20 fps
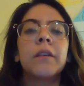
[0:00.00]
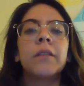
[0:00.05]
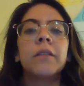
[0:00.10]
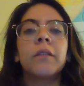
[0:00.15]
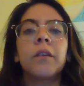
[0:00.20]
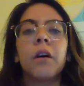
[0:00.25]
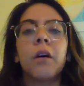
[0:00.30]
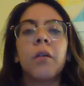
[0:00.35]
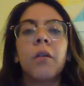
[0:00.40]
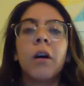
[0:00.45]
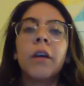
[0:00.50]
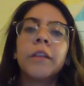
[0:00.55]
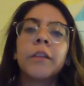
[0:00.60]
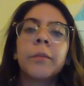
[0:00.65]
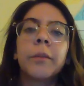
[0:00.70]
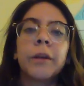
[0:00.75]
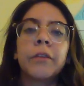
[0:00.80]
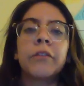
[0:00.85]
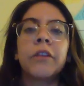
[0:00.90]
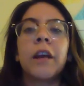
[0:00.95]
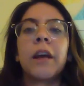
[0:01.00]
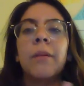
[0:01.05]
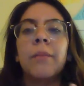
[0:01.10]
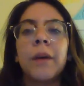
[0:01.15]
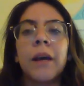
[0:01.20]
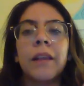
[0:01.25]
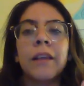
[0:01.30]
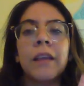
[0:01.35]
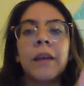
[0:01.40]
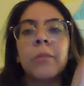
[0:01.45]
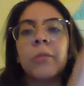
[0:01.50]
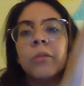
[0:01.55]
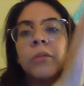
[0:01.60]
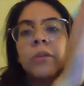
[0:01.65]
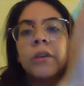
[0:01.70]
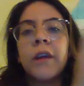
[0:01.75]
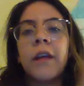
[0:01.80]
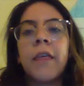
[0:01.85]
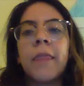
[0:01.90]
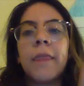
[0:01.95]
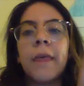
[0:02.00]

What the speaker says: So on the spectrogram, I labeled